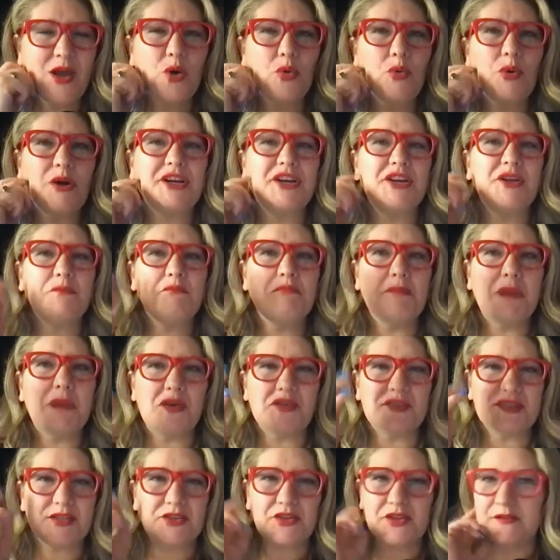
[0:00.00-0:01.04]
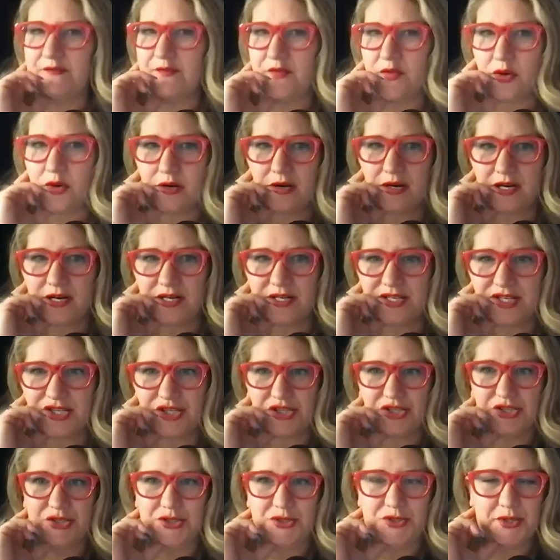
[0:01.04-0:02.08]
What are you most looking forward
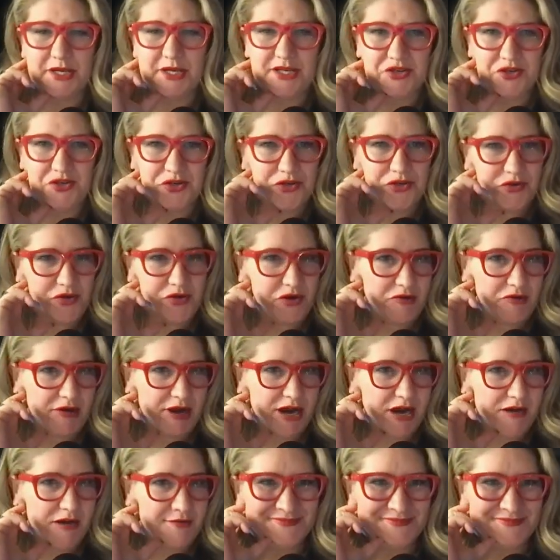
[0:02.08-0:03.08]
to in your new career?